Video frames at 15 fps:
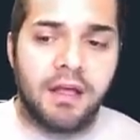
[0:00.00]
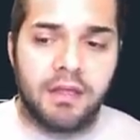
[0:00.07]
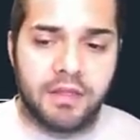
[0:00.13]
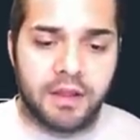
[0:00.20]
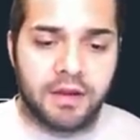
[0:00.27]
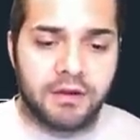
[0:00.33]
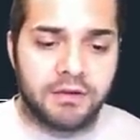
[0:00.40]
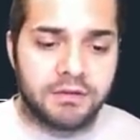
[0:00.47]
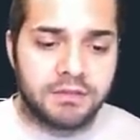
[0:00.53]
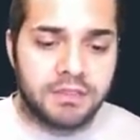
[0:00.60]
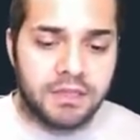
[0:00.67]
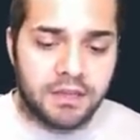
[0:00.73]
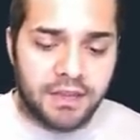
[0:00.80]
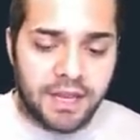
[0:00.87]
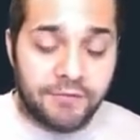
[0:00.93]
There's
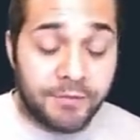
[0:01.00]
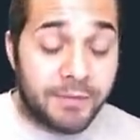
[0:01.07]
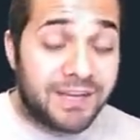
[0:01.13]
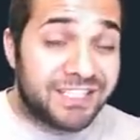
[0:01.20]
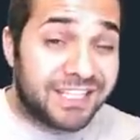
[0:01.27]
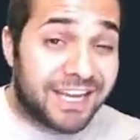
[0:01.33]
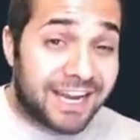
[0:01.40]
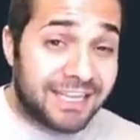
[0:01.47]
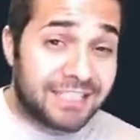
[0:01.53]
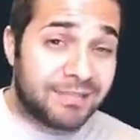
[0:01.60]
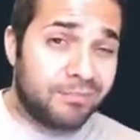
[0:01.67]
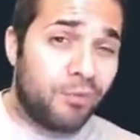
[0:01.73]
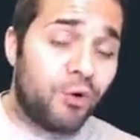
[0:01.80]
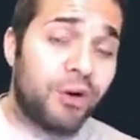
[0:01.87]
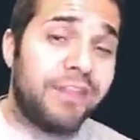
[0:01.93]
information kind of
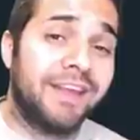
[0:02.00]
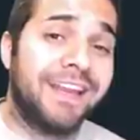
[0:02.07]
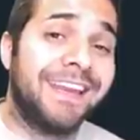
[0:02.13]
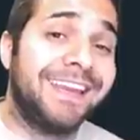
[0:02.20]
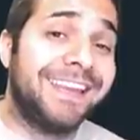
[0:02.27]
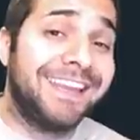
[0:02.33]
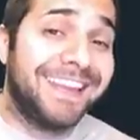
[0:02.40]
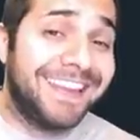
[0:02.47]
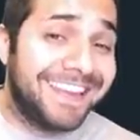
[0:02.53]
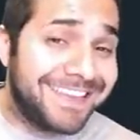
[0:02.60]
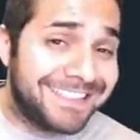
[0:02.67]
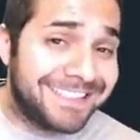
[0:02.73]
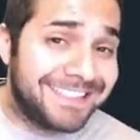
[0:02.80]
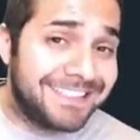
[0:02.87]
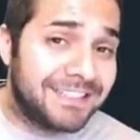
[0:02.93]
supporting that he
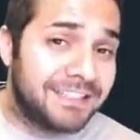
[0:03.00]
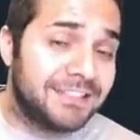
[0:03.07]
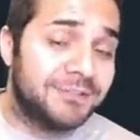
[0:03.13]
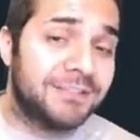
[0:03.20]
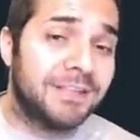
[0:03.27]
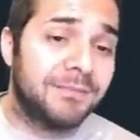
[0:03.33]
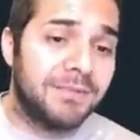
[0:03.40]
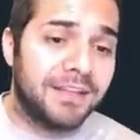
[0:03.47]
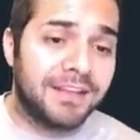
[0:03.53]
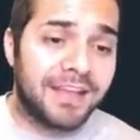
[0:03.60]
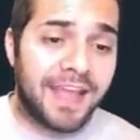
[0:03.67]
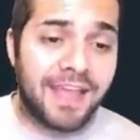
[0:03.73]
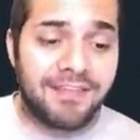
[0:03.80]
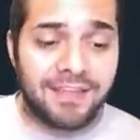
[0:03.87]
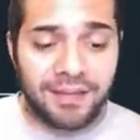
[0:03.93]
did do something,
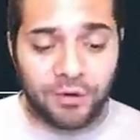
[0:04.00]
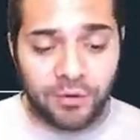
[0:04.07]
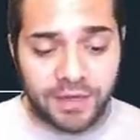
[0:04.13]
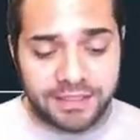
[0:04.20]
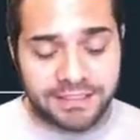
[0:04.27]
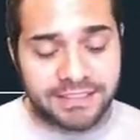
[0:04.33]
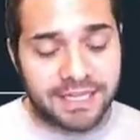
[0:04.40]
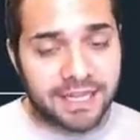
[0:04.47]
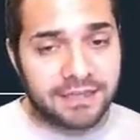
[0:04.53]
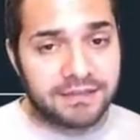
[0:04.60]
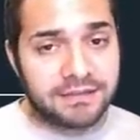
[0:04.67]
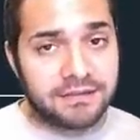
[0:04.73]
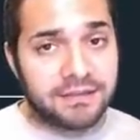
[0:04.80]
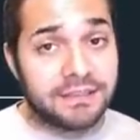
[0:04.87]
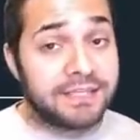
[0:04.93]
and then you got
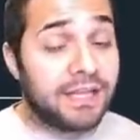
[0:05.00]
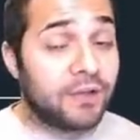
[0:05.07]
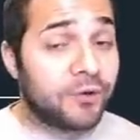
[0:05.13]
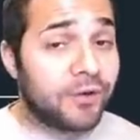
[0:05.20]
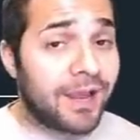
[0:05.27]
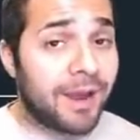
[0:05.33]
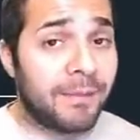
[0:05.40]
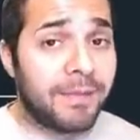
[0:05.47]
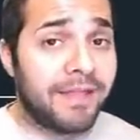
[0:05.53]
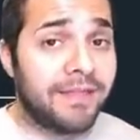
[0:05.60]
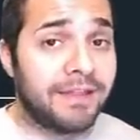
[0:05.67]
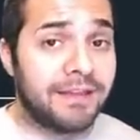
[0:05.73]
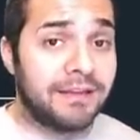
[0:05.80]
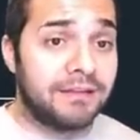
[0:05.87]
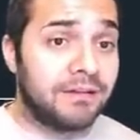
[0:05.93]
the Telegram and
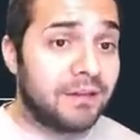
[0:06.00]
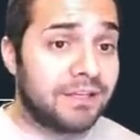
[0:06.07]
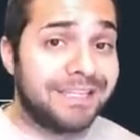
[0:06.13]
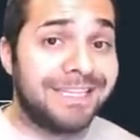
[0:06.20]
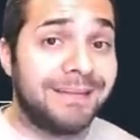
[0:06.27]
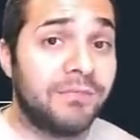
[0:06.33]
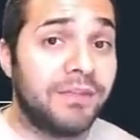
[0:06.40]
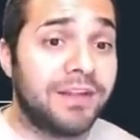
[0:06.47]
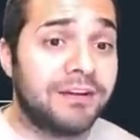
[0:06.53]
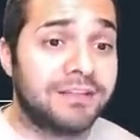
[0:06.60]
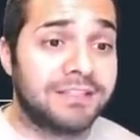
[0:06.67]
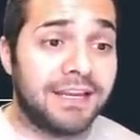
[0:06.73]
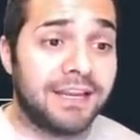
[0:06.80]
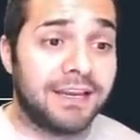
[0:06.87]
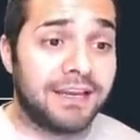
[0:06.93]
the team there
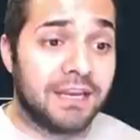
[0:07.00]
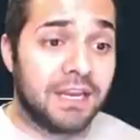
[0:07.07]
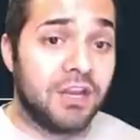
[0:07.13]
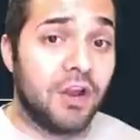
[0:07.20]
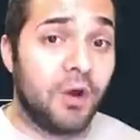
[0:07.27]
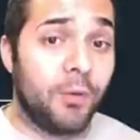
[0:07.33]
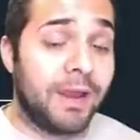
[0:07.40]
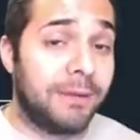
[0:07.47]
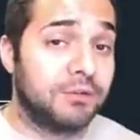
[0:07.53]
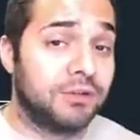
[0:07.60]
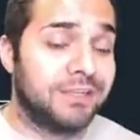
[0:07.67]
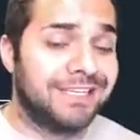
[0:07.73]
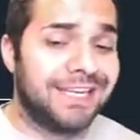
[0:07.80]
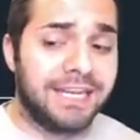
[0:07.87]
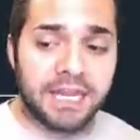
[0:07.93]
saying, no, he
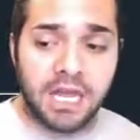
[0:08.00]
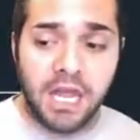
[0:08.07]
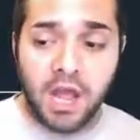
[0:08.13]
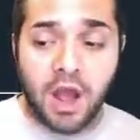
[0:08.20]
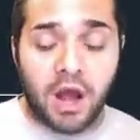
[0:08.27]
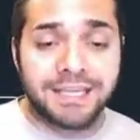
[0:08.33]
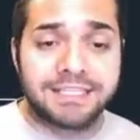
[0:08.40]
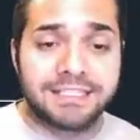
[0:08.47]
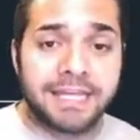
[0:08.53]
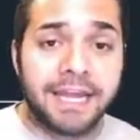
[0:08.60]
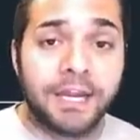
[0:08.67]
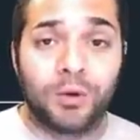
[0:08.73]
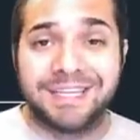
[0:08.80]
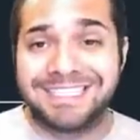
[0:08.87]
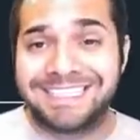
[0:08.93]
absolutely didn't. On a side
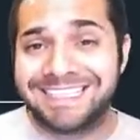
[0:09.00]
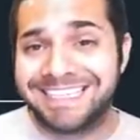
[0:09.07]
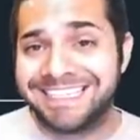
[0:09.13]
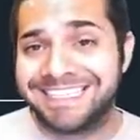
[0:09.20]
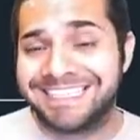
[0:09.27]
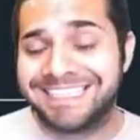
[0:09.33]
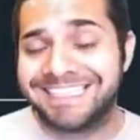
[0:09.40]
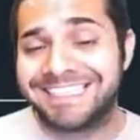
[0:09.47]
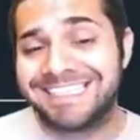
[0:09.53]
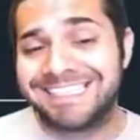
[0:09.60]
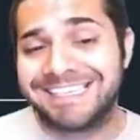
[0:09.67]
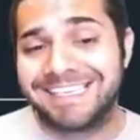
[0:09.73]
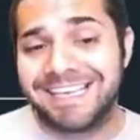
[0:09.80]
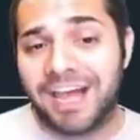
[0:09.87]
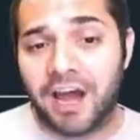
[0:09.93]
note, his LinkedIn does
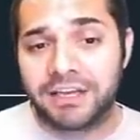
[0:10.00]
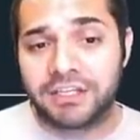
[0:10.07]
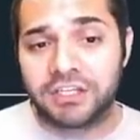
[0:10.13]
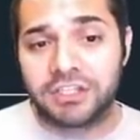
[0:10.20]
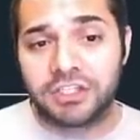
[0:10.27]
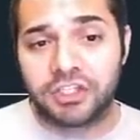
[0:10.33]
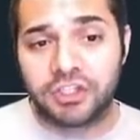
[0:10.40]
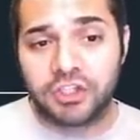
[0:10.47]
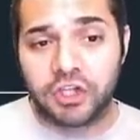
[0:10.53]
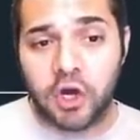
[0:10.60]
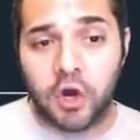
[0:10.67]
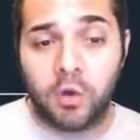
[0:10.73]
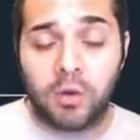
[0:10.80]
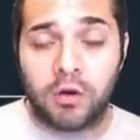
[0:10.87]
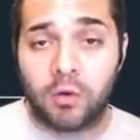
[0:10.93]
not
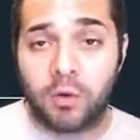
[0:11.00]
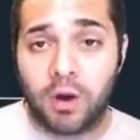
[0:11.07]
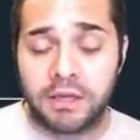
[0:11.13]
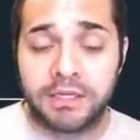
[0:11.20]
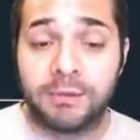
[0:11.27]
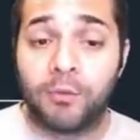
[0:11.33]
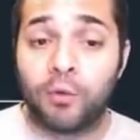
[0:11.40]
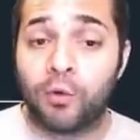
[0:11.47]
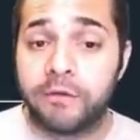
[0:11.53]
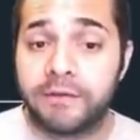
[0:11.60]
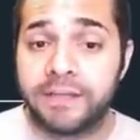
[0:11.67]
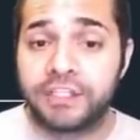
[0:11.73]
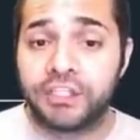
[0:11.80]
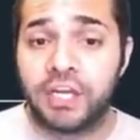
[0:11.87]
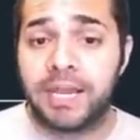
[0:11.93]
show Quantum or
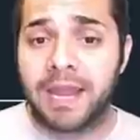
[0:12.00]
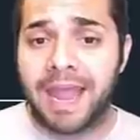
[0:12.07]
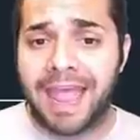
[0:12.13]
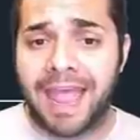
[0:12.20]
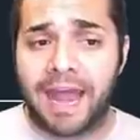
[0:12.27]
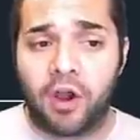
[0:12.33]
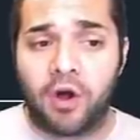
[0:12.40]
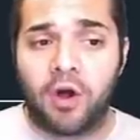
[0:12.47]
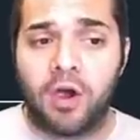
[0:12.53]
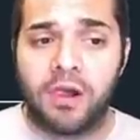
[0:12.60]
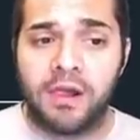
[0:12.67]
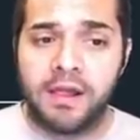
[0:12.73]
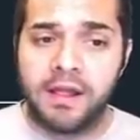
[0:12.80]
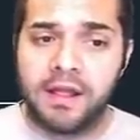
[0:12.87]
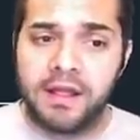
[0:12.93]
VeChain at
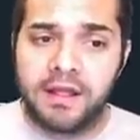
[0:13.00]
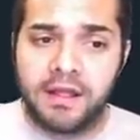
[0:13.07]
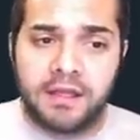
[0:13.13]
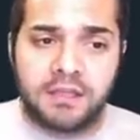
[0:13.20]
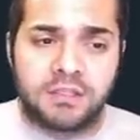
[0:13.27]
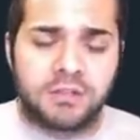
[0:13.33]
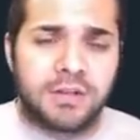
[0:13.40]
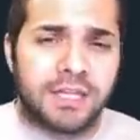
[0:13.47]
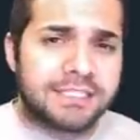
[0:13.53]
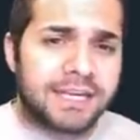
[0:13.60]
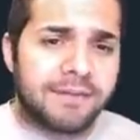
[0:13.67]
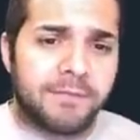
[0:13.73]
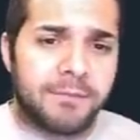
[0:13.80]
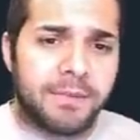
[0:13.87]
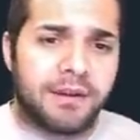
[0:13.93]
all. So that's
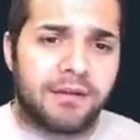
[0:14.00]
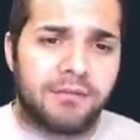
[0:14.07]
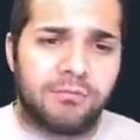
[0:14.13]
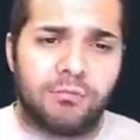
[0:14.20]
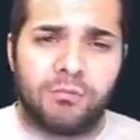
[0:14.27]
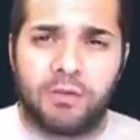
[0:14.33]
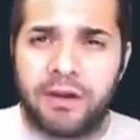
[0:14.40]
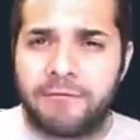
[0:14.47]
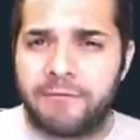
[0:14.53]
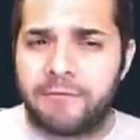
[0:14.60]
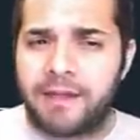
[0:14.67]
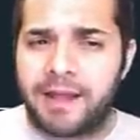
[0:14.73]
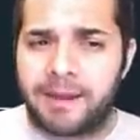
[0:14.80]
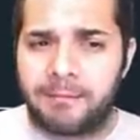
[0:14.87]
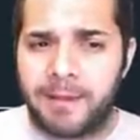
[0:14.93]
kind of a big red
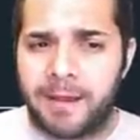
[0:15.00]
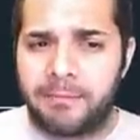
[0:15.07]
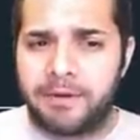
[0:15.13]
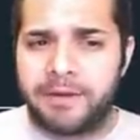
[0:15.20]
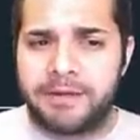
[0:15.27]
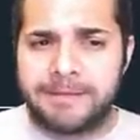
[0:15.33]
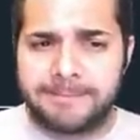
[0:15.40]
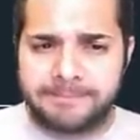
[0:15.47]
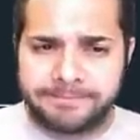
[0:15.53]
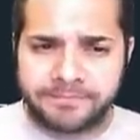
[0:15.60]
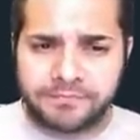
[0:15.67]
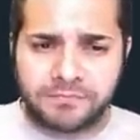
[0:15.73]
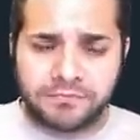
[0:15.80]
flag in my opinion.